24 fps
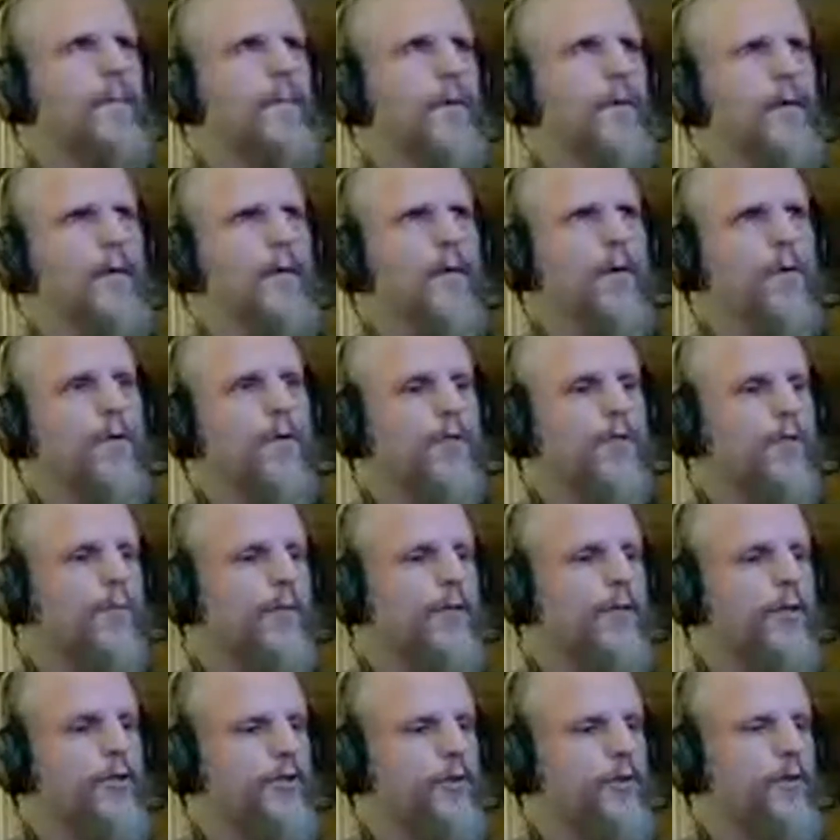But always
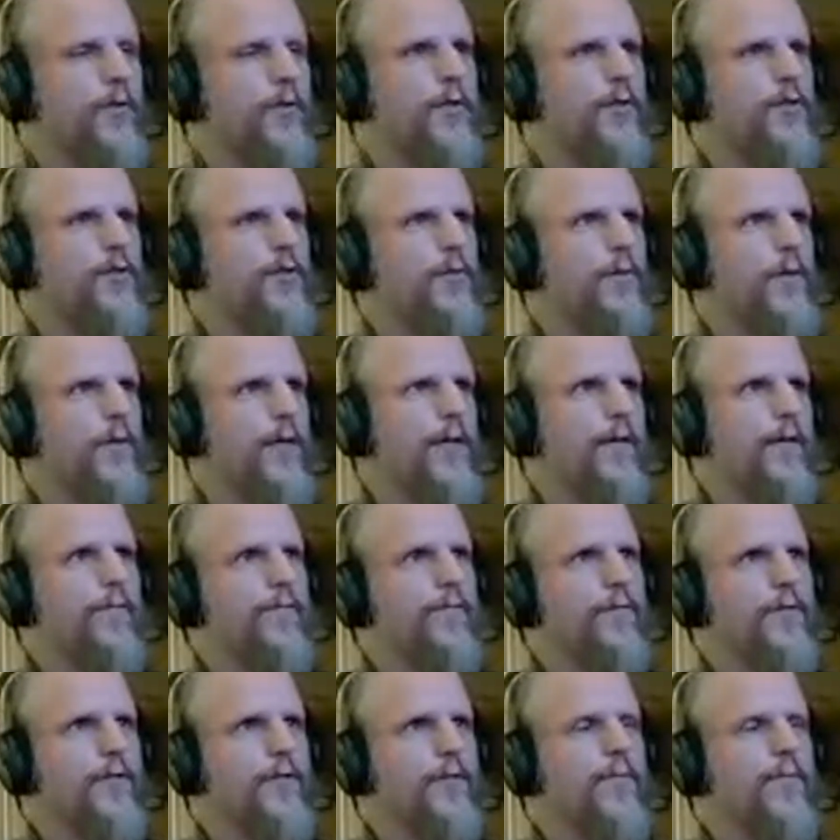make sure that you
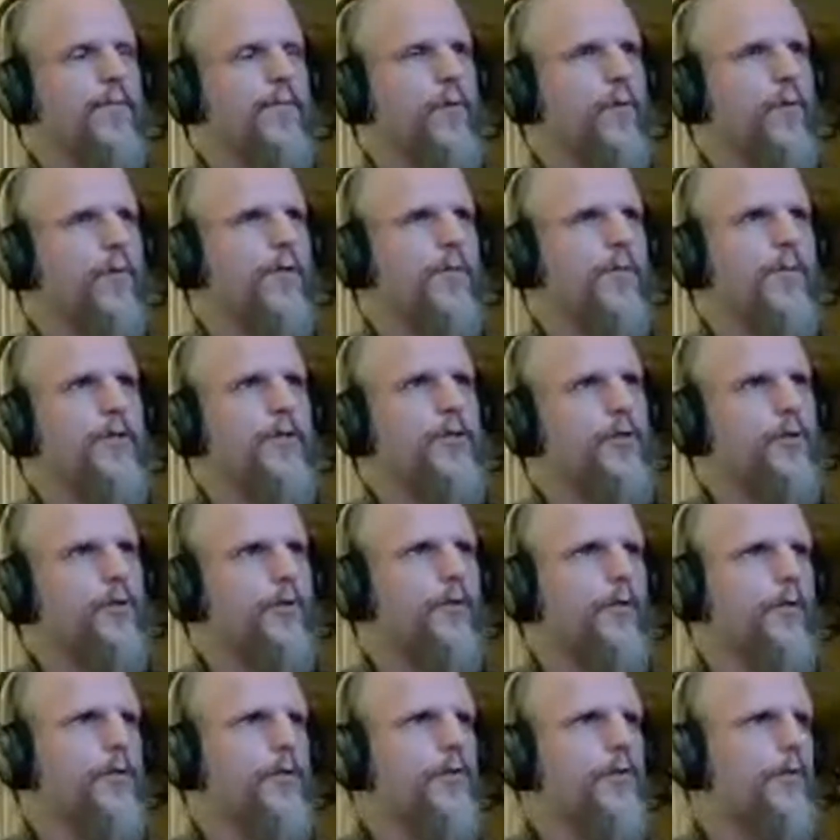
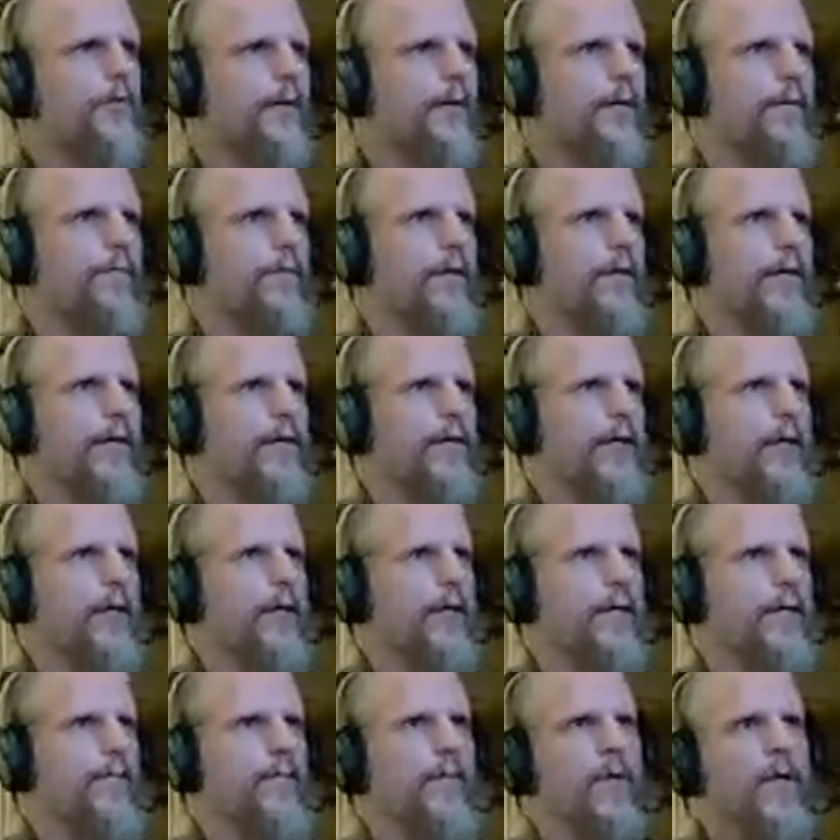have like
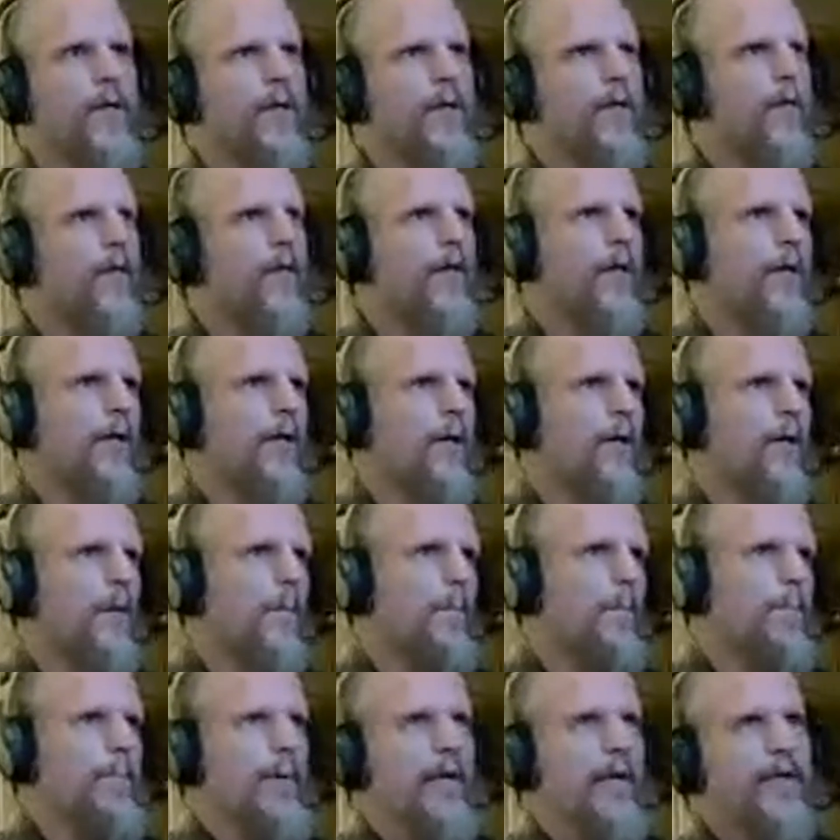
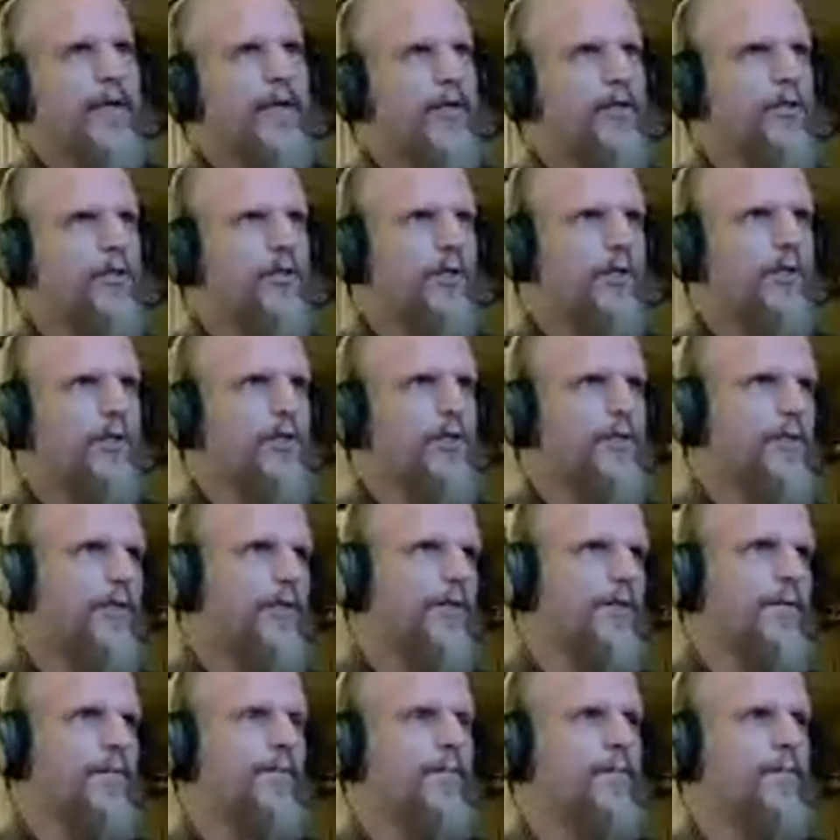
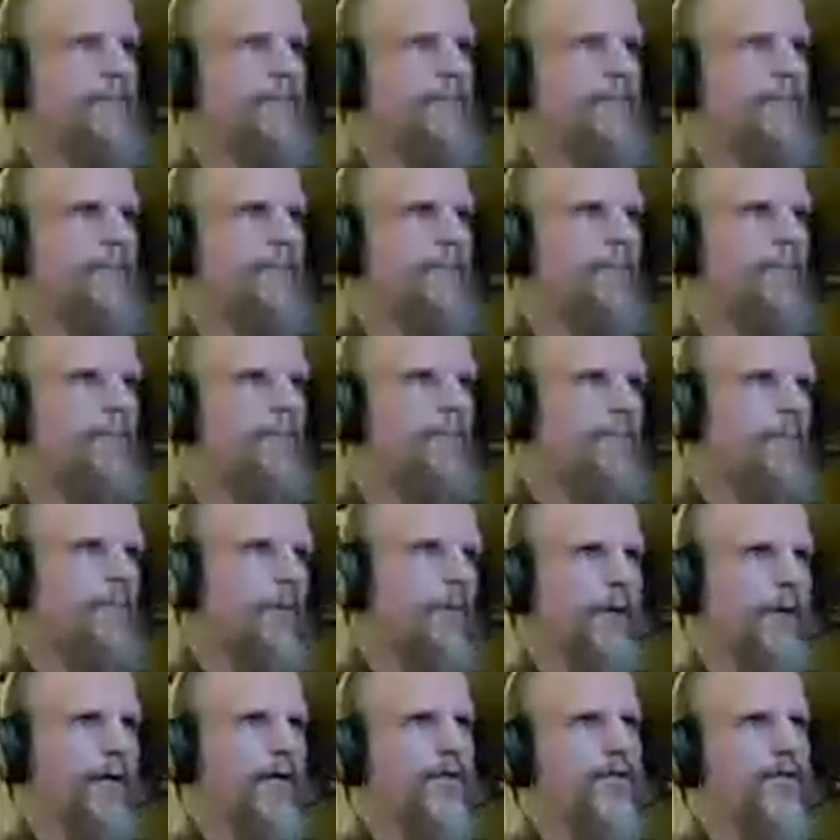bandages,
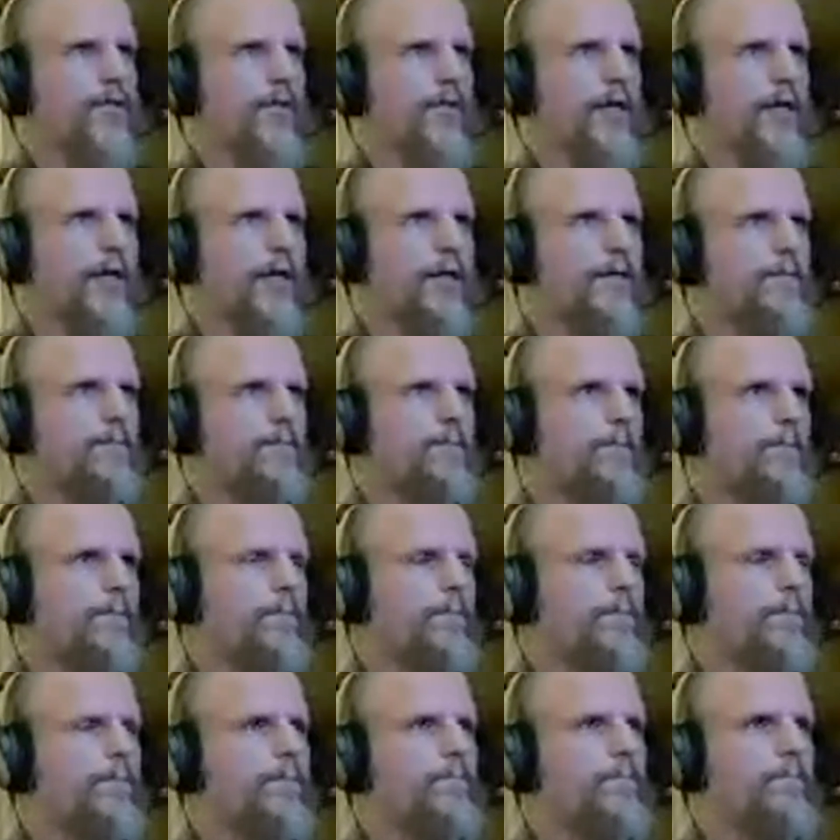peroxide.